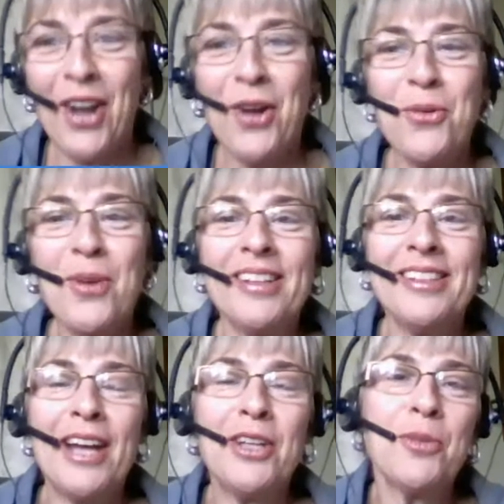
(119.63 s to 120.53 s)

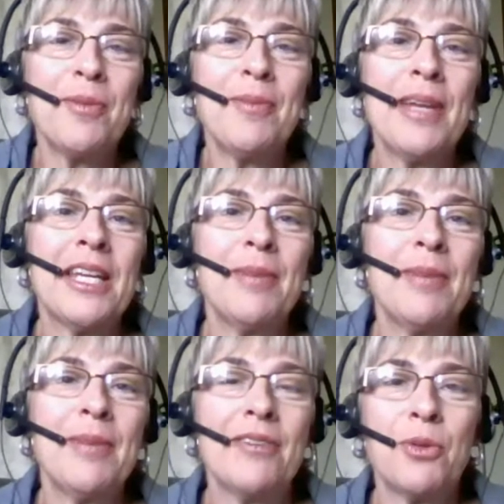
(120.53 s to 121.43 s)
Well, now you're making
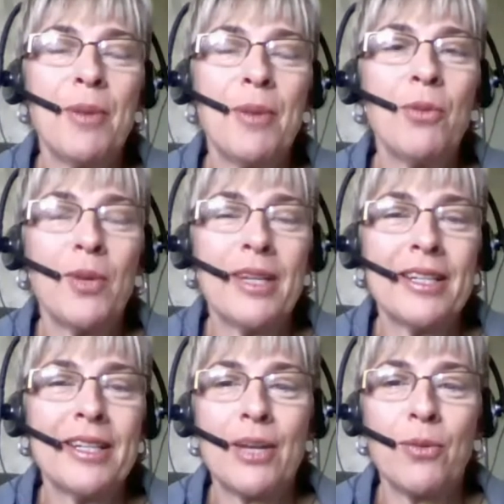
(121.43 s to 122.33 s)
me have to remember what
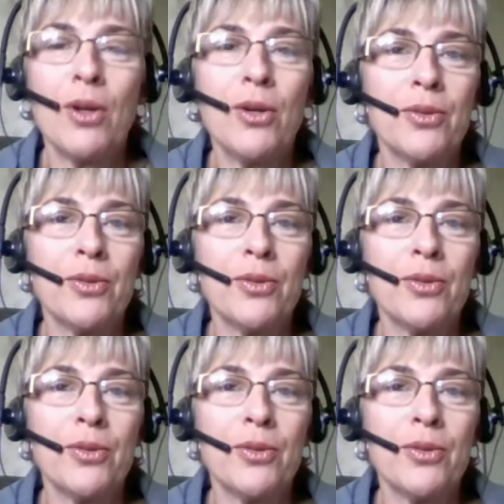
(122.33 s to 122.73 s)
it is I wrote.